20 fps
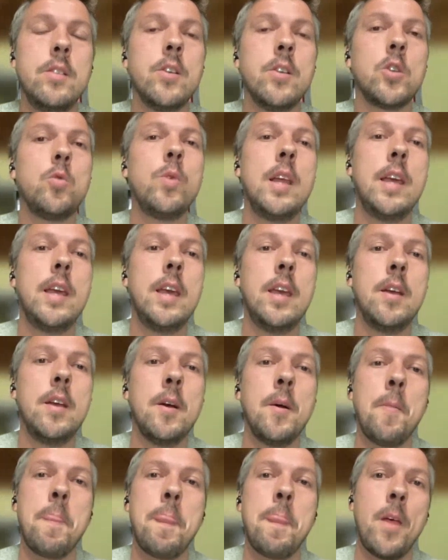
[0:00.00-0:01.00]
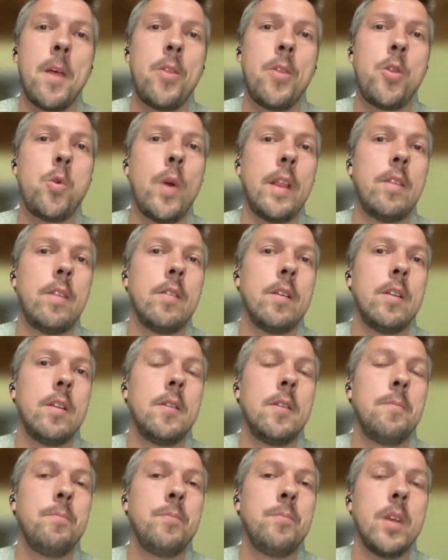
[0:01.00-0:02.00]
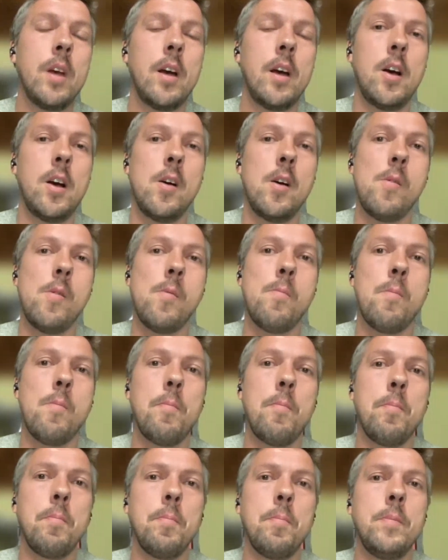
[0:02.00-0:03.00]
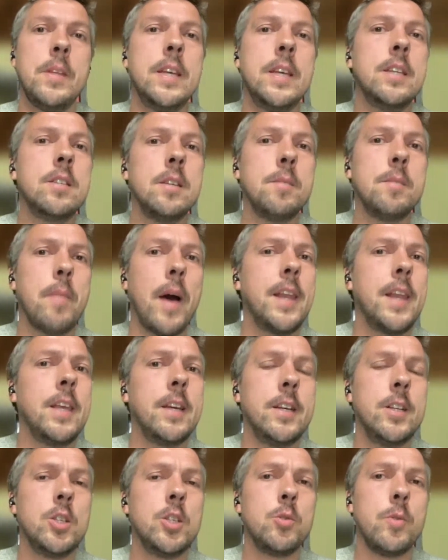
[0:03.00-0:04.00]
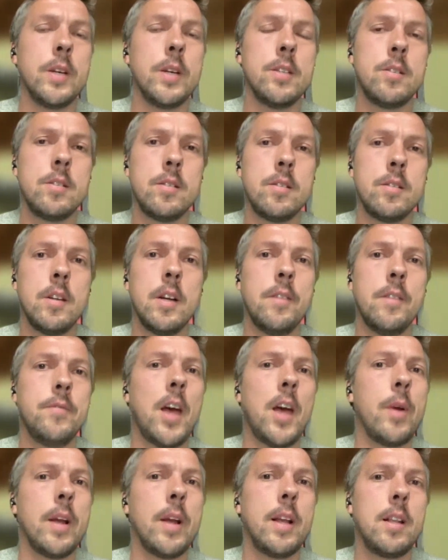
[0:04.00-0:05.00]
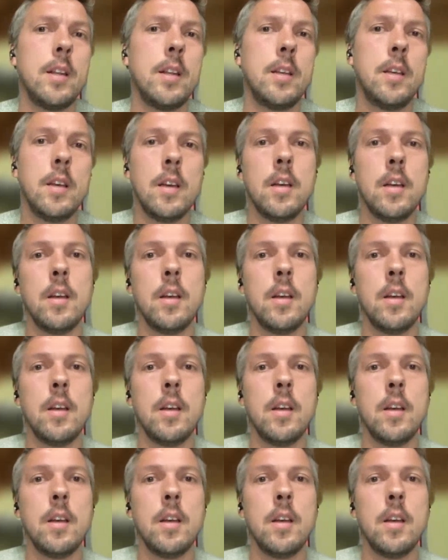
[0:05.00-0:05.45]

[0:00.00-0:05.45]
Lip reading: not really threaten these mining interests directly.